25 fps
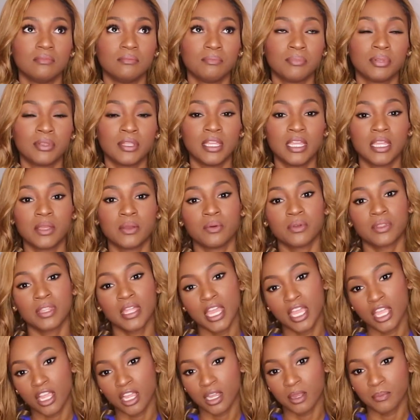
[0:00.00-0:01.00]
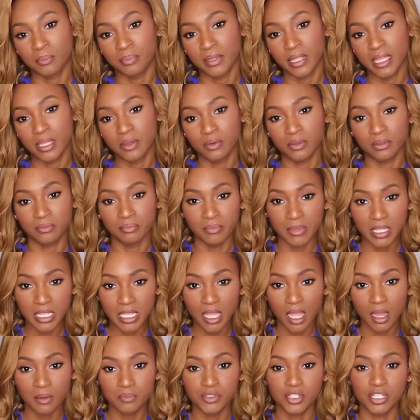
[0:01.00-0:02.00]
playing with hair, playing with
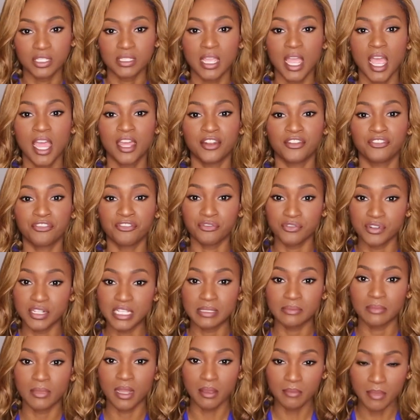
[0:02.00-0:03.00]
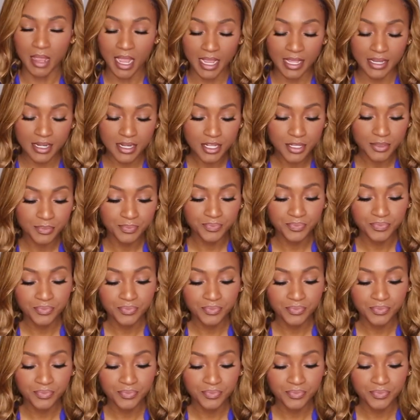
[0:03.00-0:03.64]
makeup just kind of frees my mind.